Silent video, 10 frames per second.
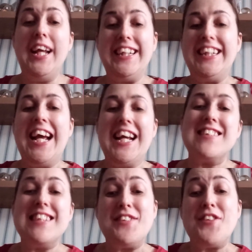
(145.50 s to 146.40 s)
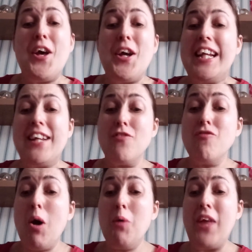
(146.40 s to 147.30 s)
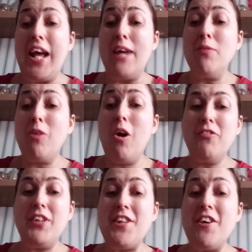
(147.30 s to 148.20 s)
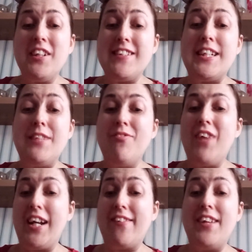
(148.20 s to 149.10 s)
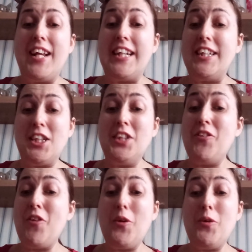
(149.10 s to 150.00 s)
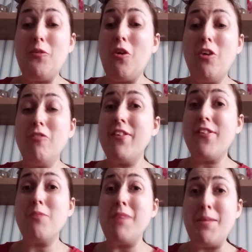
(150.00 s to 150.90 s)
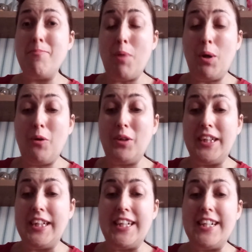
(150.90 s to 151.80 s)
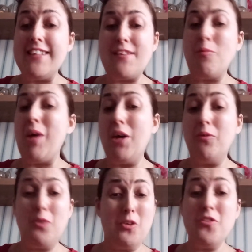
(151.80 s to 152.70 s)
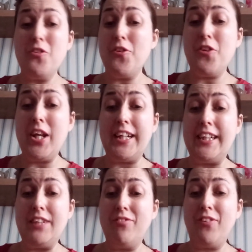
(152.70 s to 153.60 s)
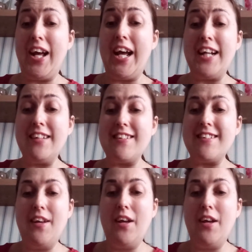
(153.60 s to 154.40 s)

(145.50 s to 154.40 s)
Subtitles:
Yes, Turkey has rolled out COVID-19 vaccination to tourism employees. Well done to Turkey for that.